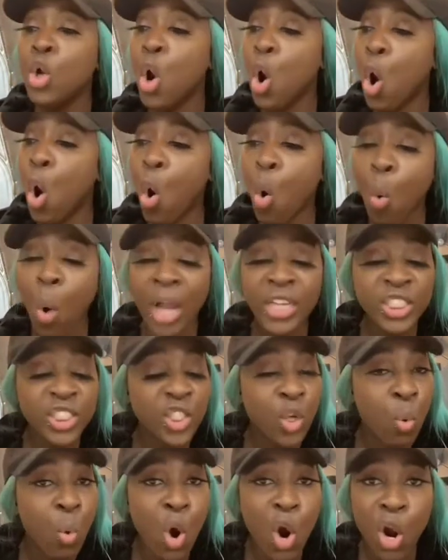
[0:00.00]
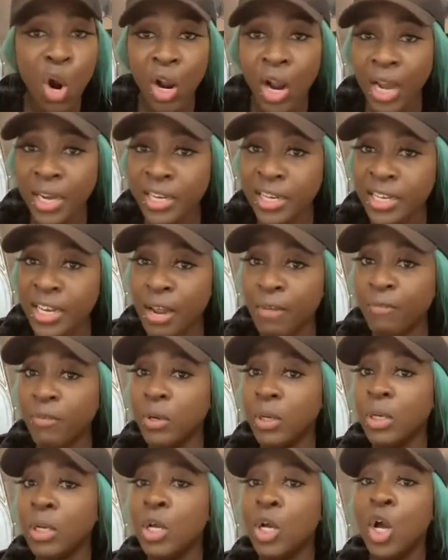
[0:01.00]
Don't watch the work of the
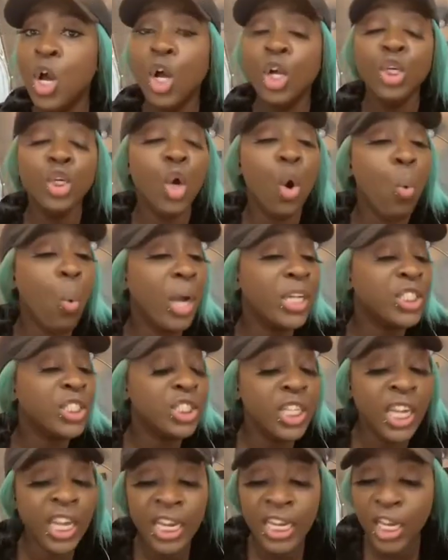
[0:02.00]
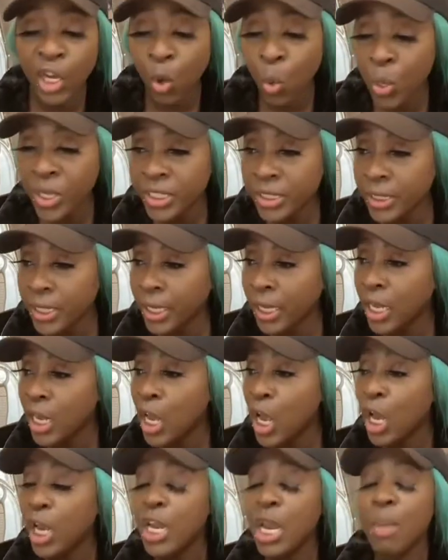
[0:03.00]
devil. No watch the
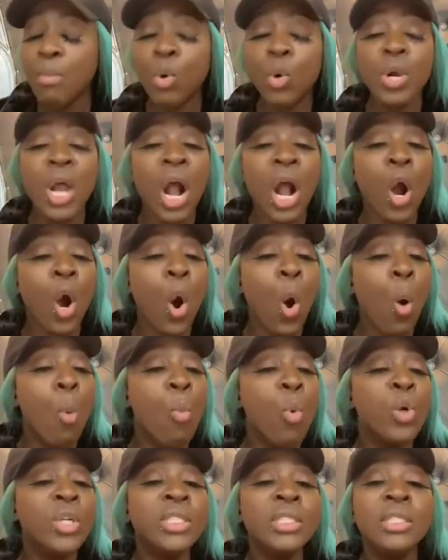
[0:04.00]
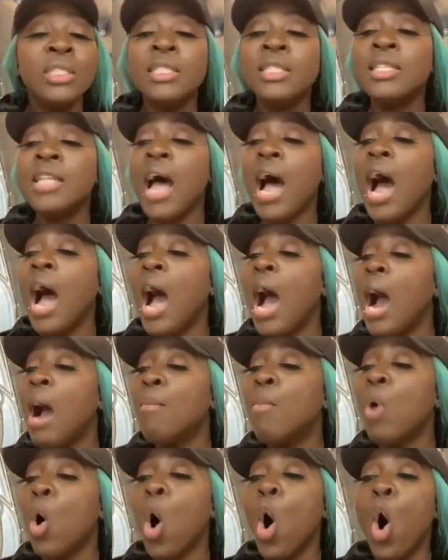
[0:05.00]
iniquity. Them could have come with
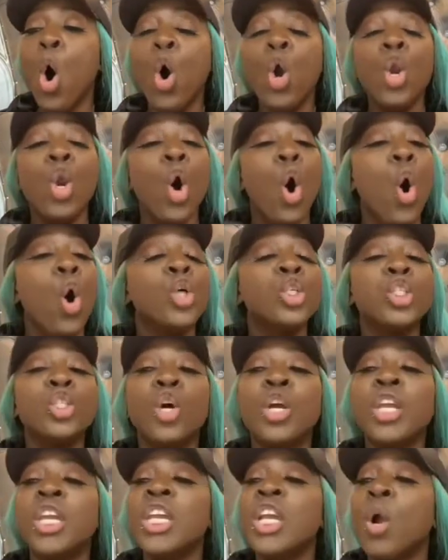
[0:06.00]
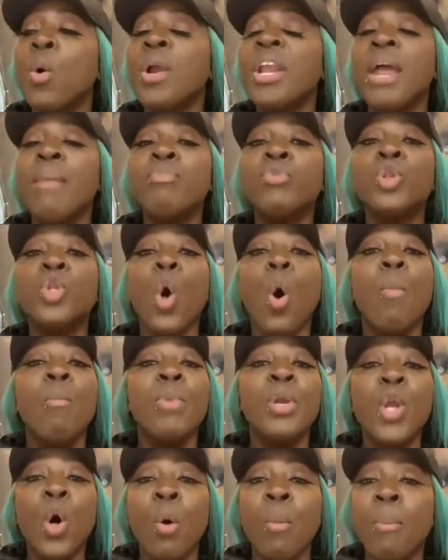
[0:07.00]
storm. Oh, Lord. No care where them
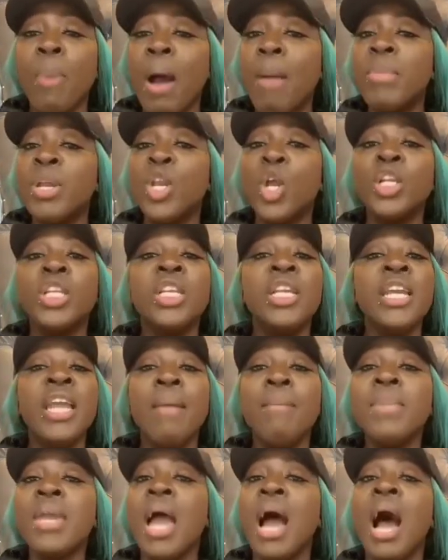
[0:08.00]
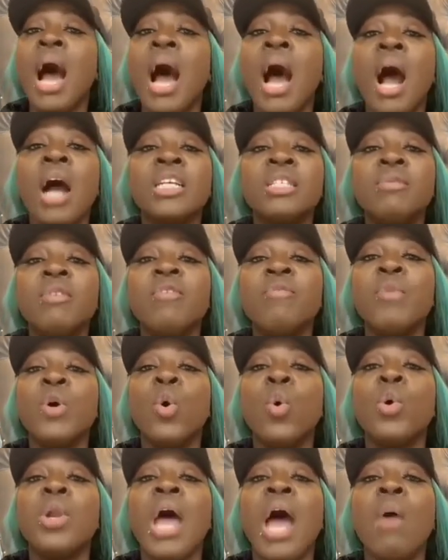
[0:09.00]
tumble down for me. No dare me and ask if
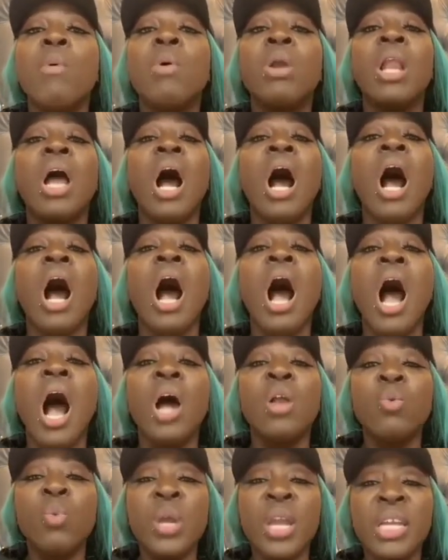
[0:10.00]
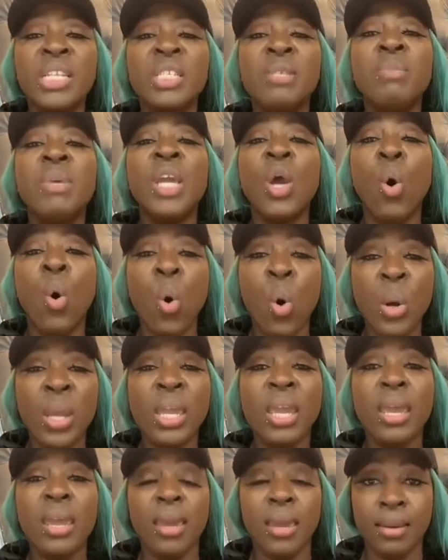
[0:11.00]
me good. I will always be
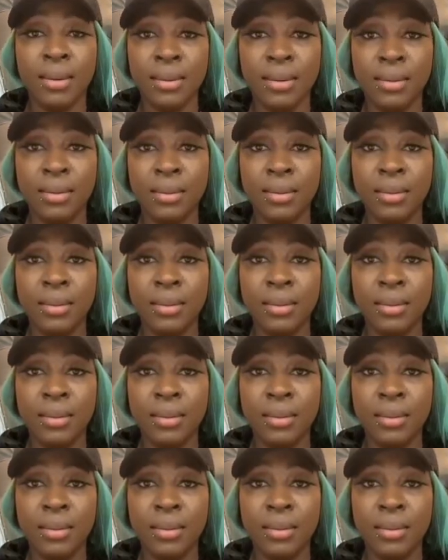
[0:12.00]
okay.